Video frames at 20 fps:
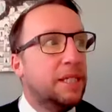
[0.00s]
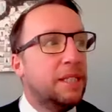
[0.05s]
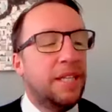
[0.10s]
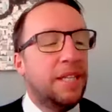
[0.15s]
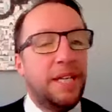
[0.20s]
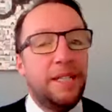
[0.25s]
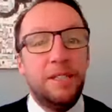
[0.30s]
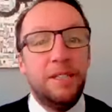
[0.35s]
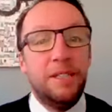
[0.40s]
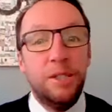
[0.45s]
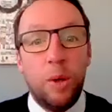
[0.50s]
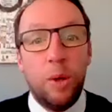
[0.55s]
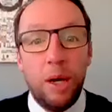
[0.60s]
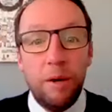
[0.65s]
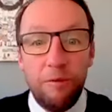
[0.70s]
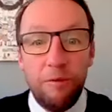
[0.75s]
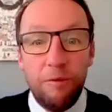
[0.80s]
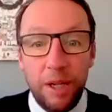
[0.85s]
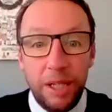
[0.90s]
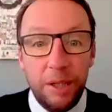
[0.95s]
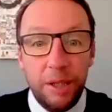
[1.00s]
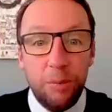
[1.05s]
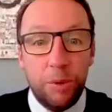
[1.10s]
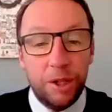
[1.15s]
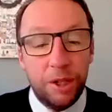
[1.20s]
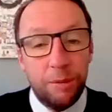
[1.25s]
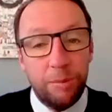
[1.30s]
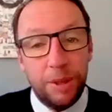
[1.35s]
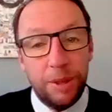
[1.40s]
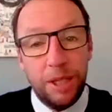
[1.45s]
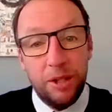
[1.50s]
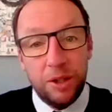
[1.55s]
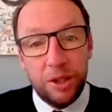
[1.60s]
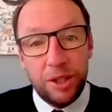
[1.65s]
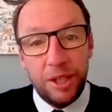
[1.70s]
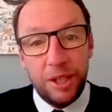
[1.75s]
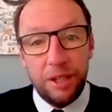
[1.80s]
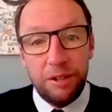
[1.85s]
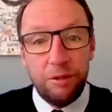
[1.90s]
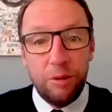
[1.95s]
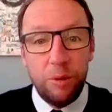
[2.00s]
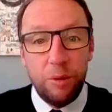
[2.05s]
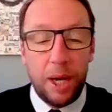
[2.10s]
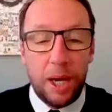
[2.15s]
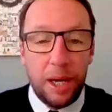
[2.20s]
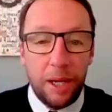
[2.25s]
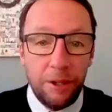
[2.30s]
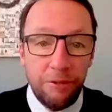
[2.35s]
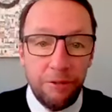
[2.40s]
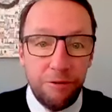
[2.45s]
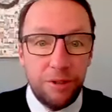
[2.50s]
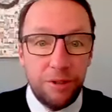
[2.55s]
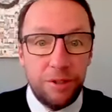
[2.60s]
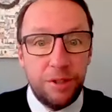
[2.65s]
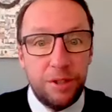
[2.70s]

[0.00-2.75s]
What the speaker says: then do I really want to be looking through 100,